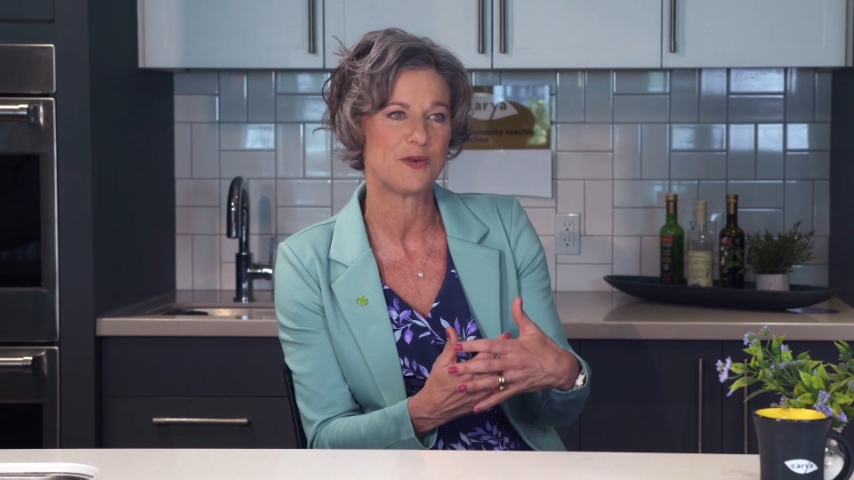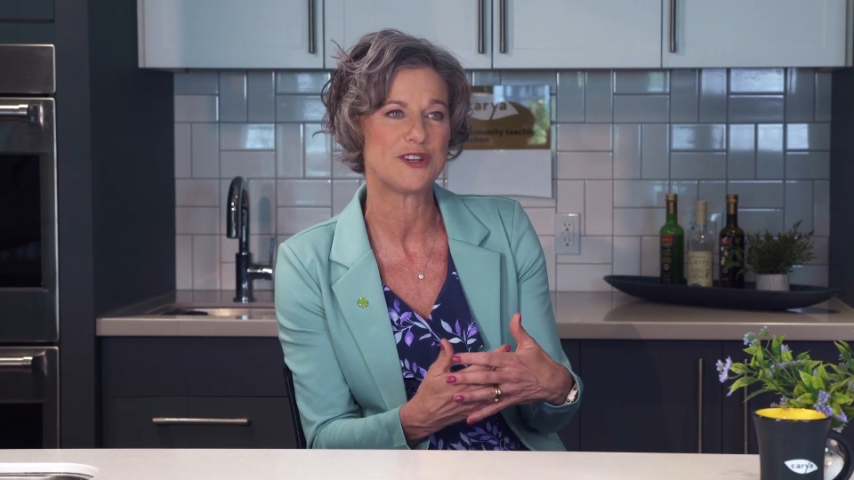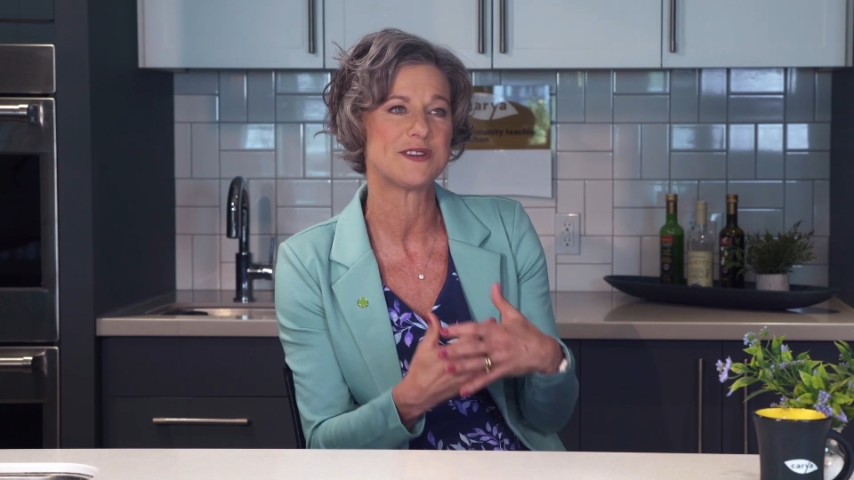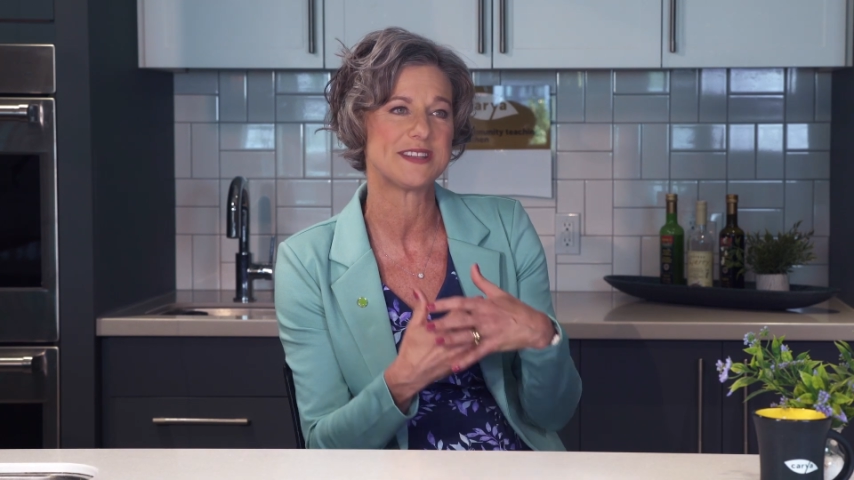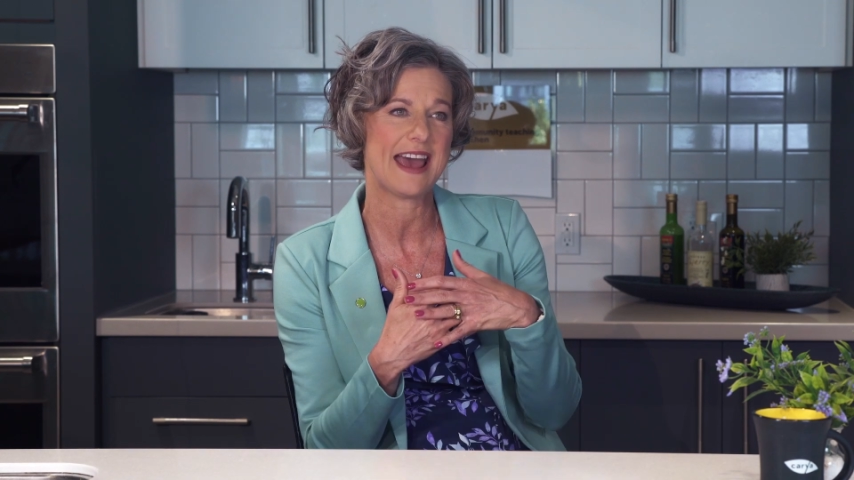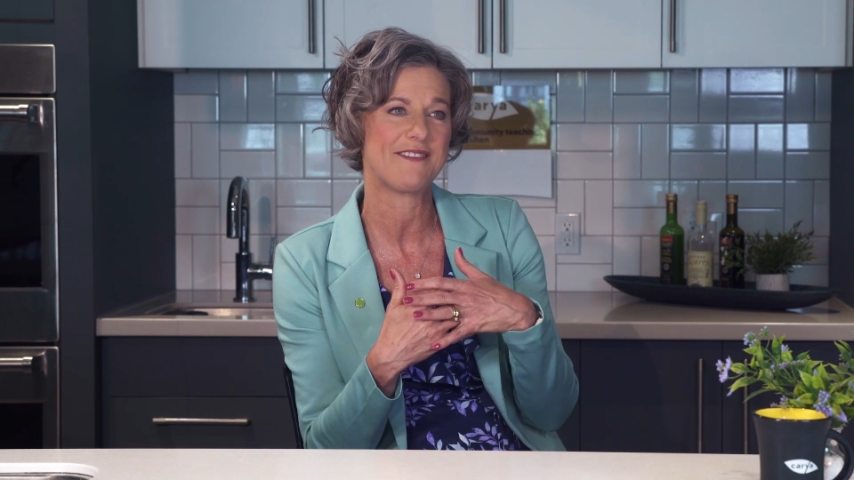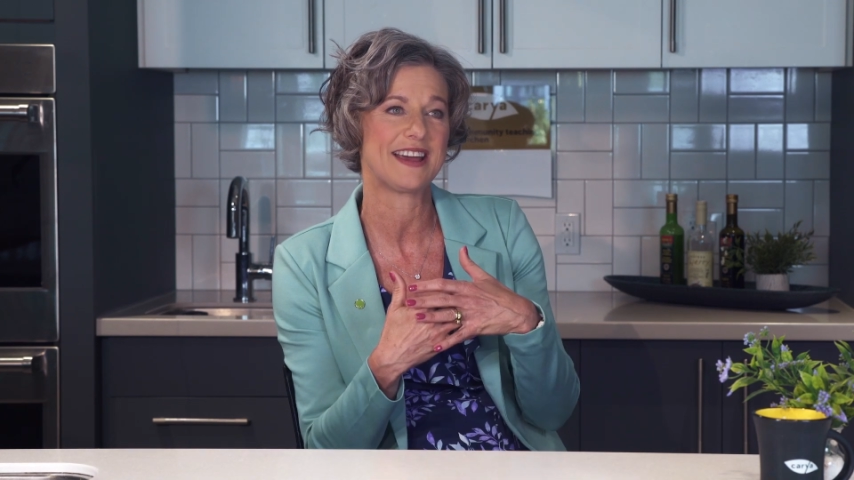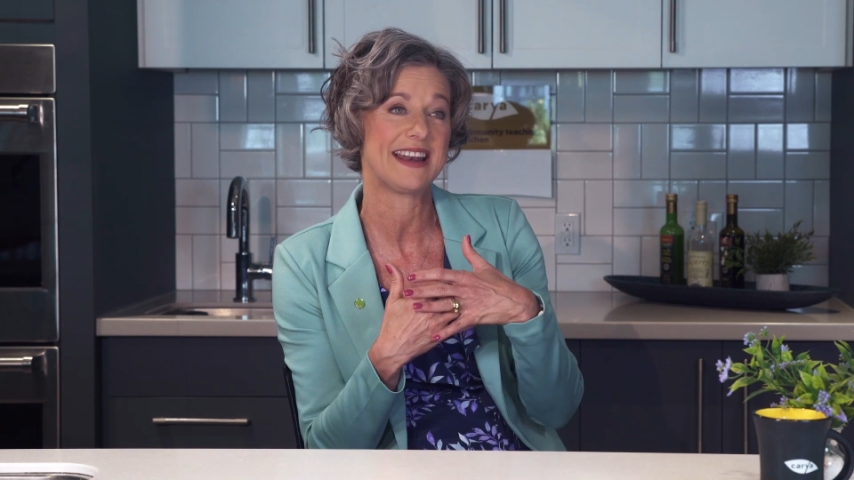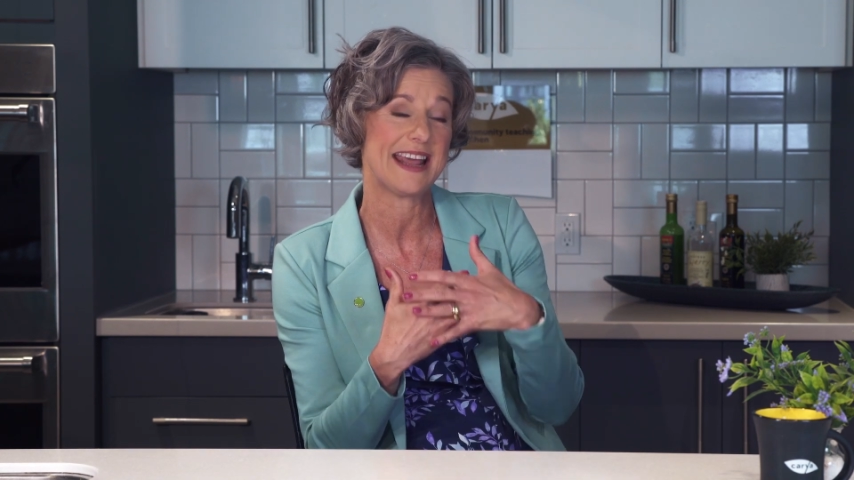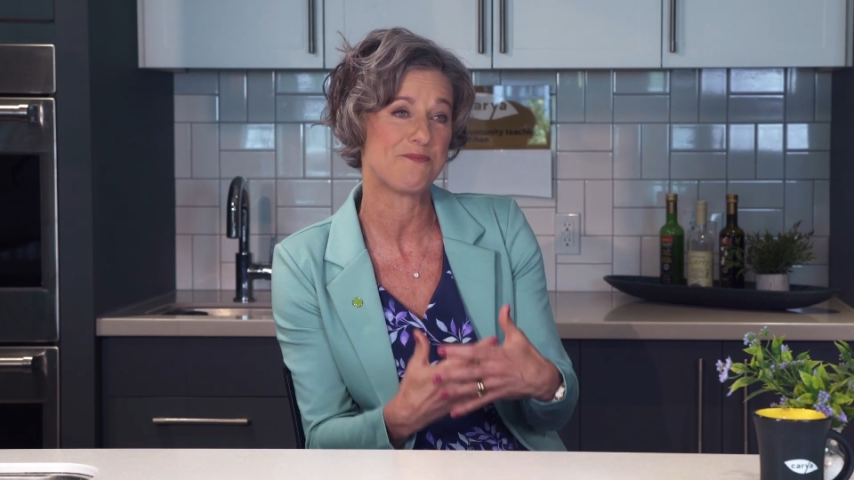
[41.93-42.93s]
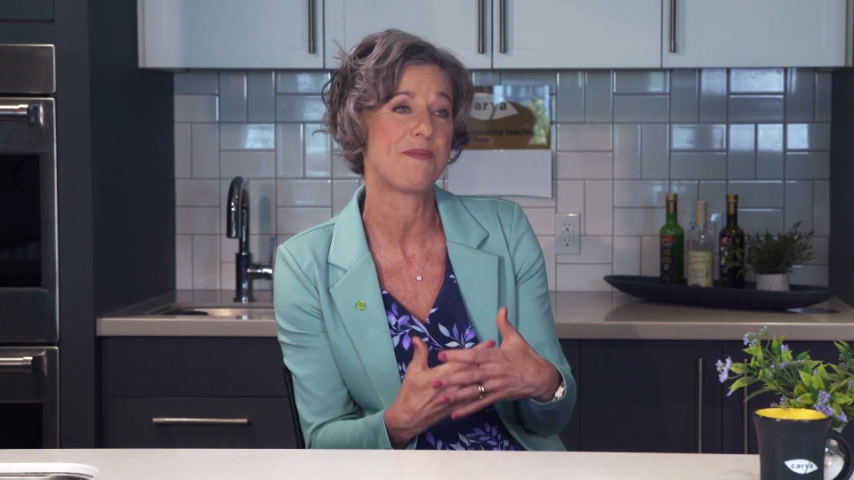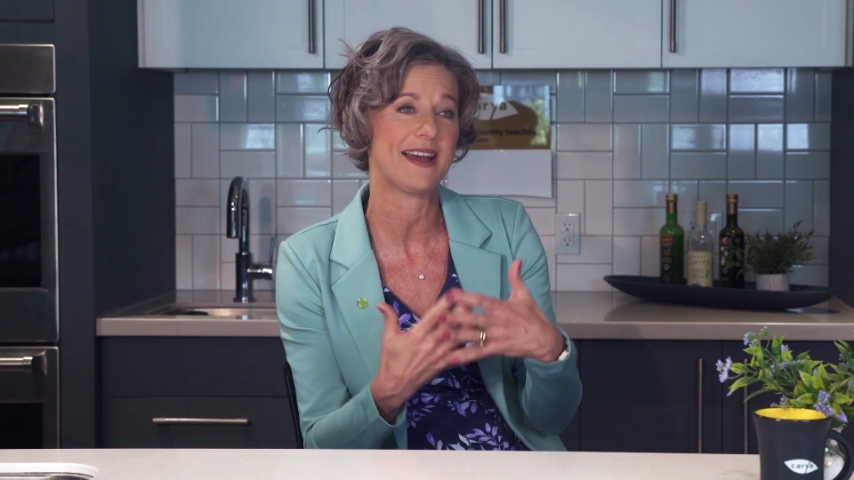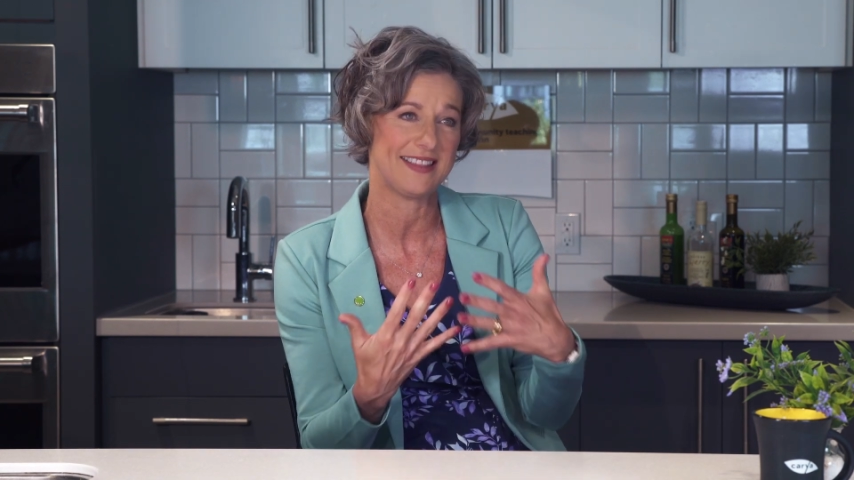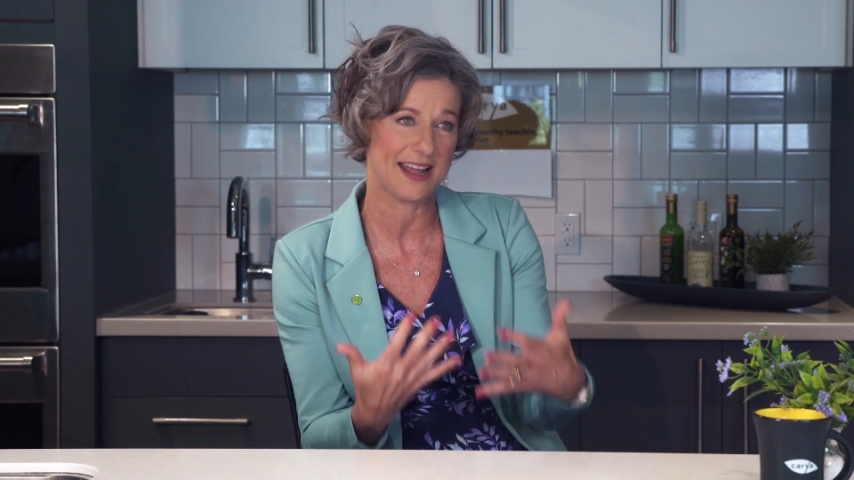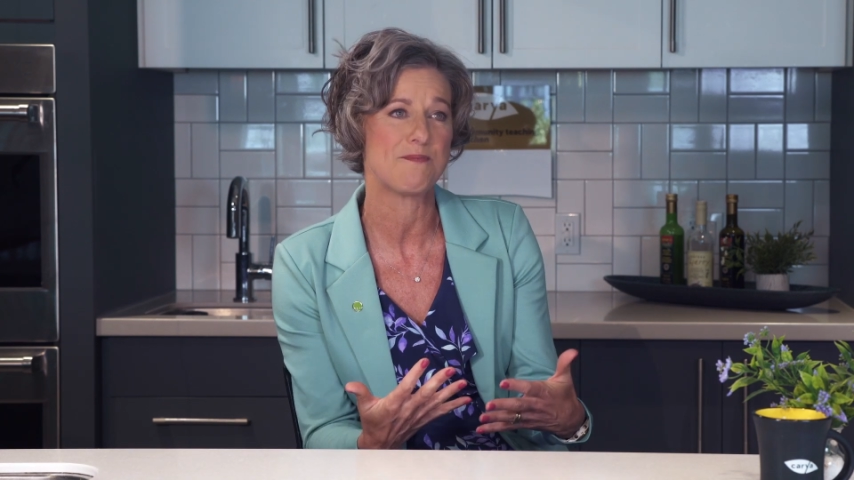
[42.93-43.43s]
we do is having an
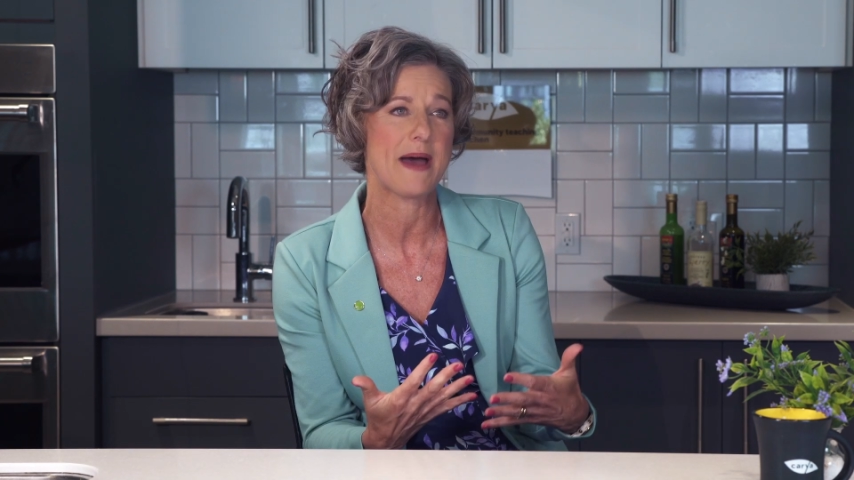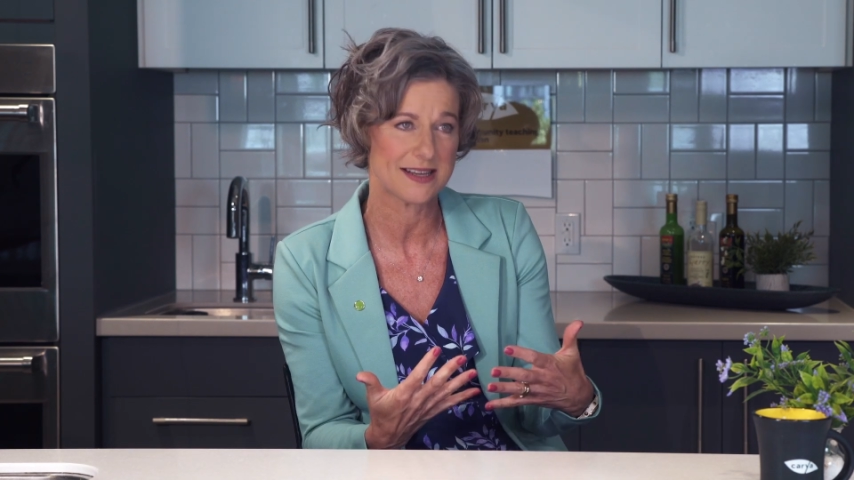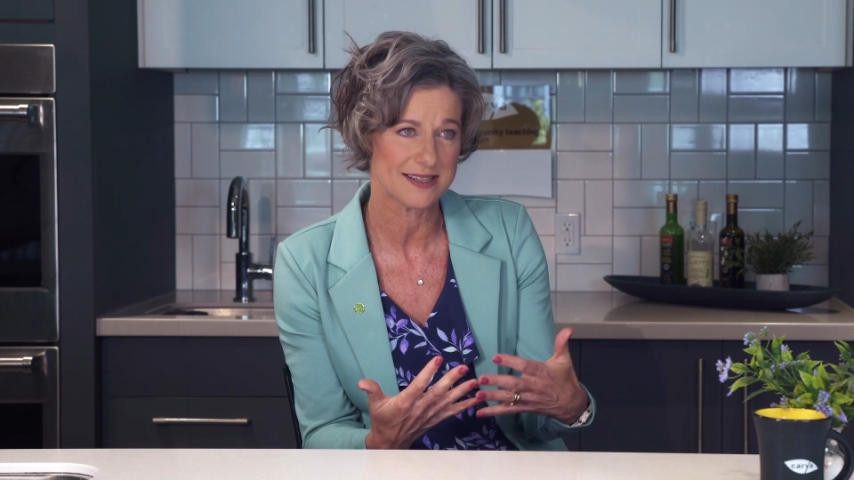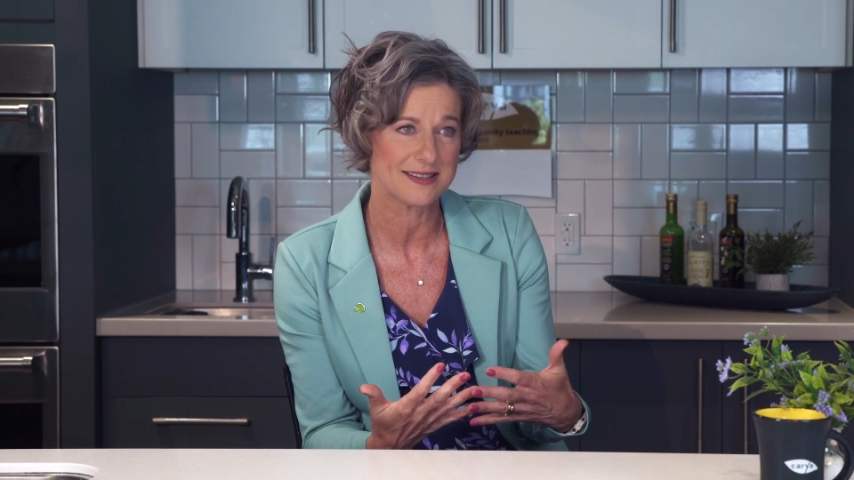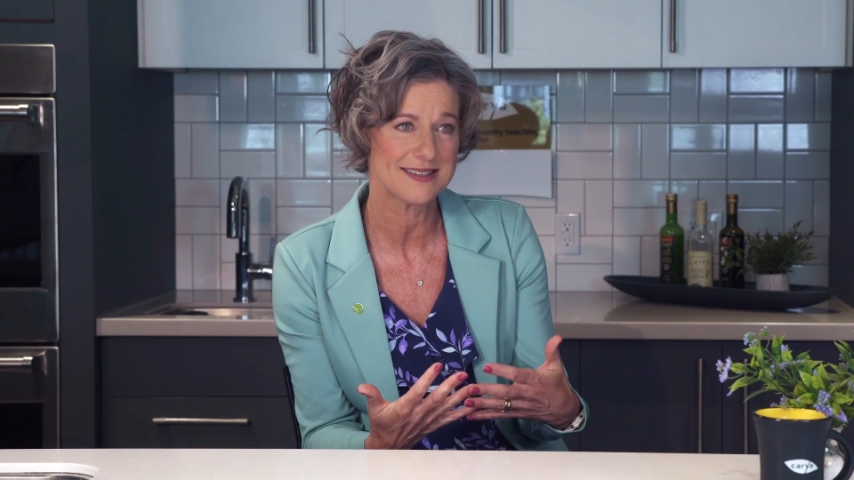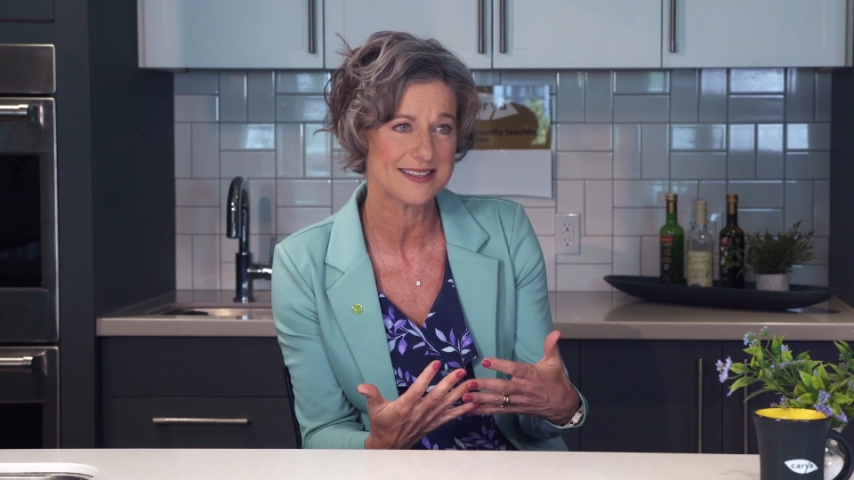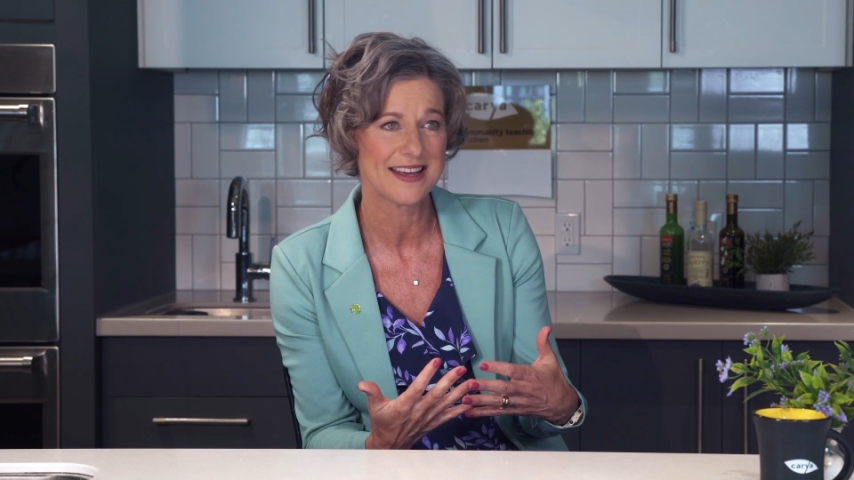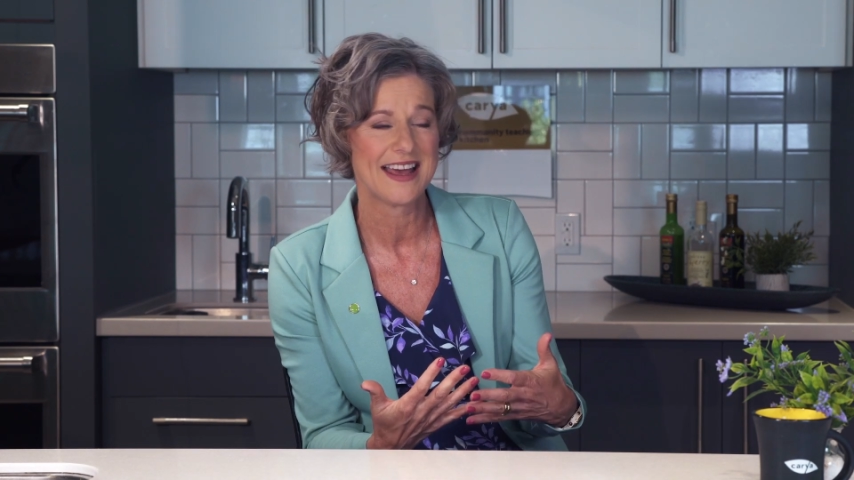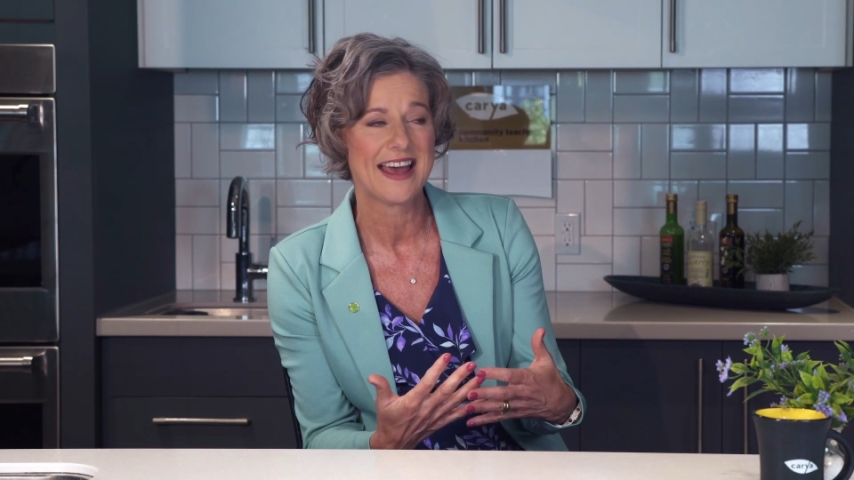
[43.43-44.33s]
impact that matters.